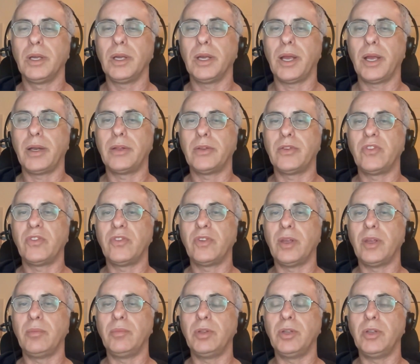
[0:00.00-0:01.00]
and it
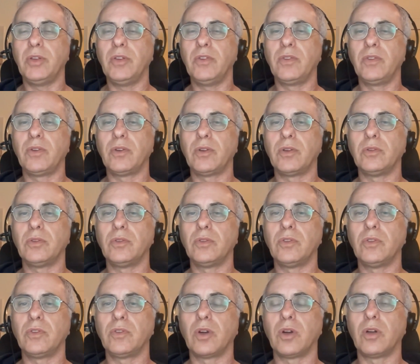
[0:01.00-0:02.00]
seemed easier to
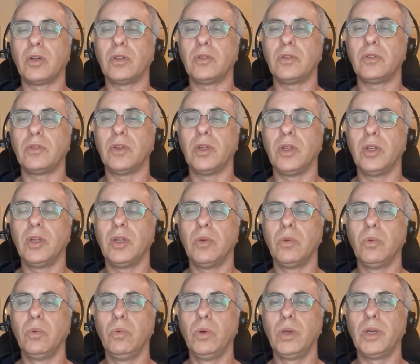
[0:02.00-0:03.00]
start
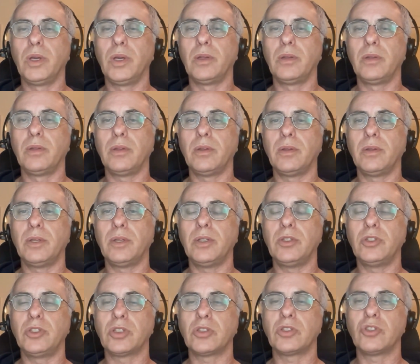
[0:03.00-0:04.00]
with
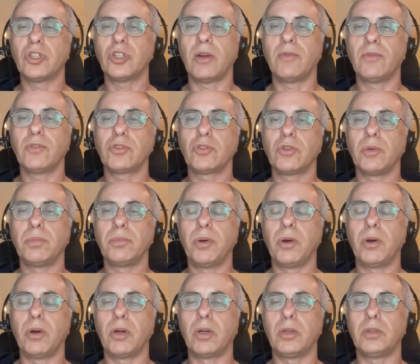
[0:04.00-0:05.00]
the just JavaScript
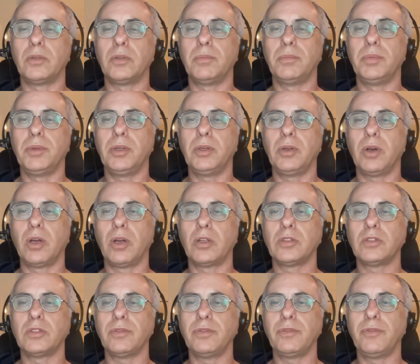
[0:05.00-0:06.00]
part
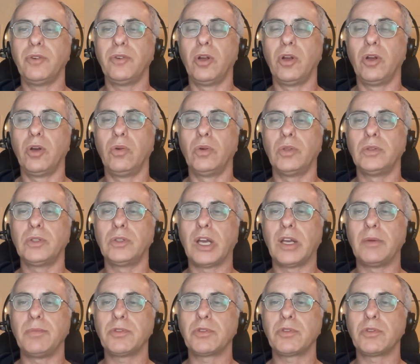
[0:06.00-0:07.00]
because Flow and
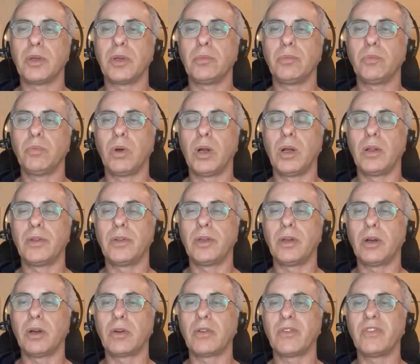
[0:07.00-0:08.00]
TypeScript, while they
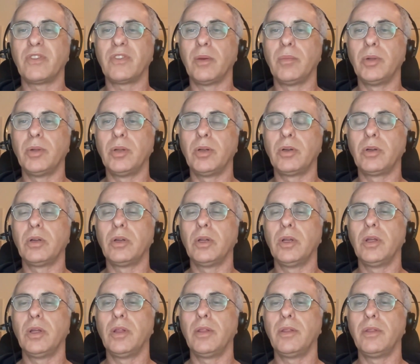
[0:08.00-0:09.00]
are similar,
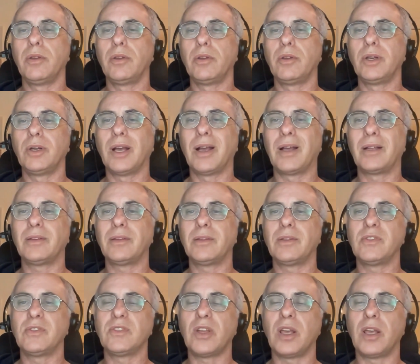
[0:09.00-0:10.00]
they're not
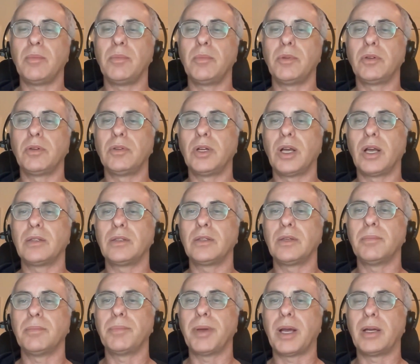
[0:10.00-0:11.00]
the same, they're not
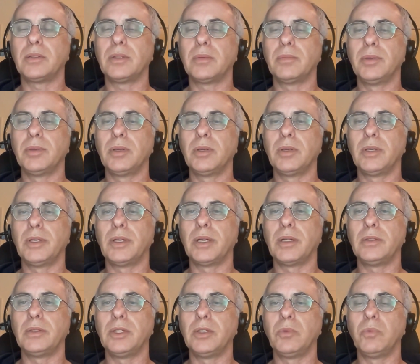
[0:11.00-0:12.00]
compatible, and
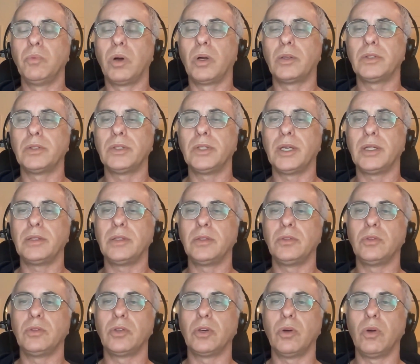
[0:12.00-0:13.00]
I didn't want to get
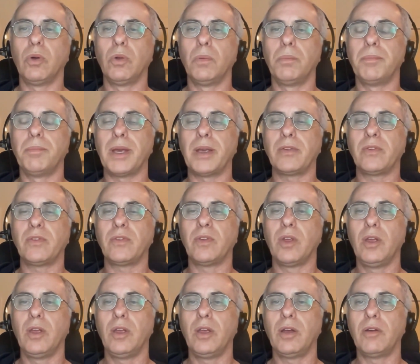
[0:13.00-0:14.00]
into the whole mess
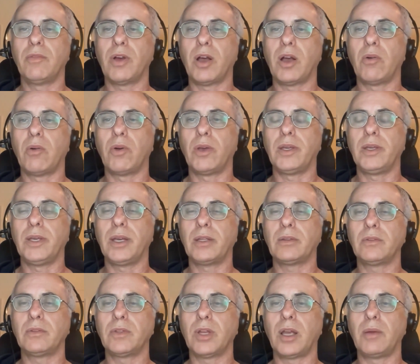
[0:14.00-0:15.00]
of how I
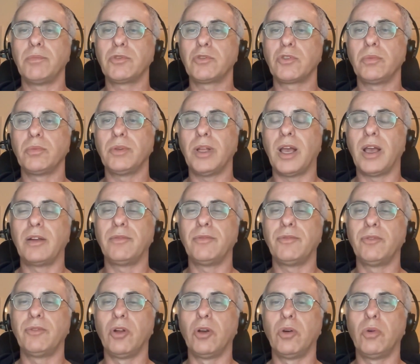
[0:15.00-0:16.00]
get TypeScript and
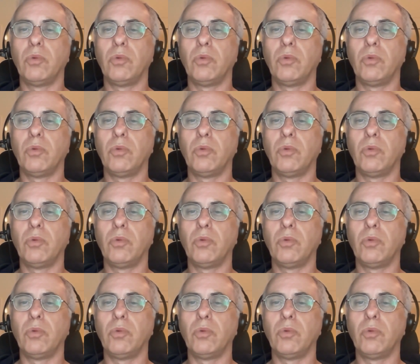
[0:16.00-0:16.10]
Flow